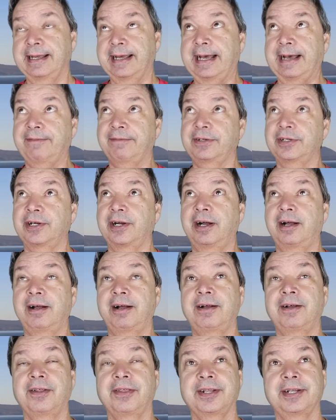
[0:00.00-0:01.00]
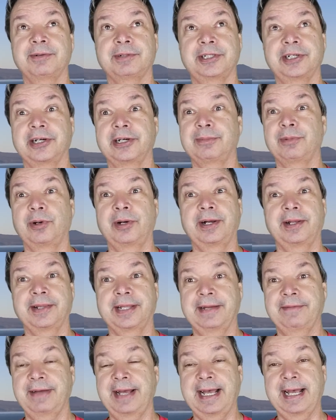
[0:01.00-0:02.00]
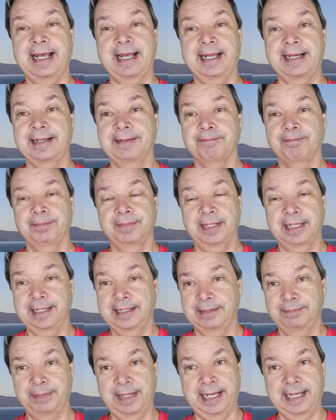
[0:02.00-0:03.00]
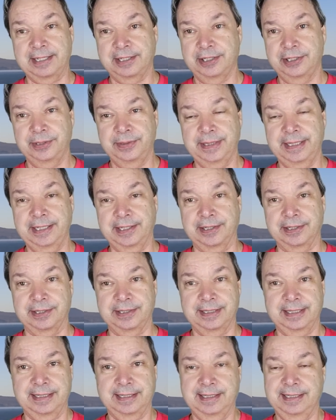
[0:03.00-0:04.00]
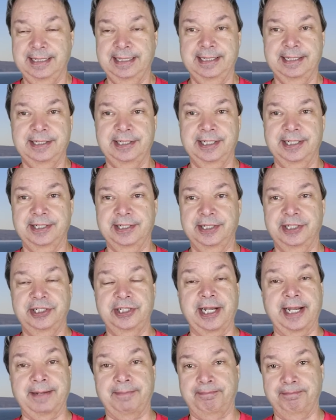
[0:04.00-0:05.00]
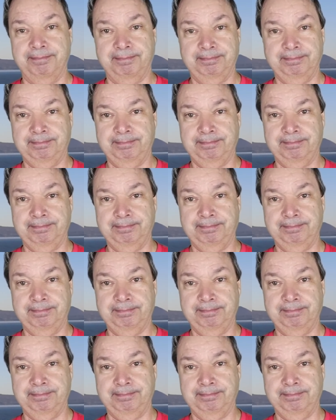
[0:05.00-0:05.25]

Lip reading: after all the turmoil they've had in the past 2 years. It's just a shame.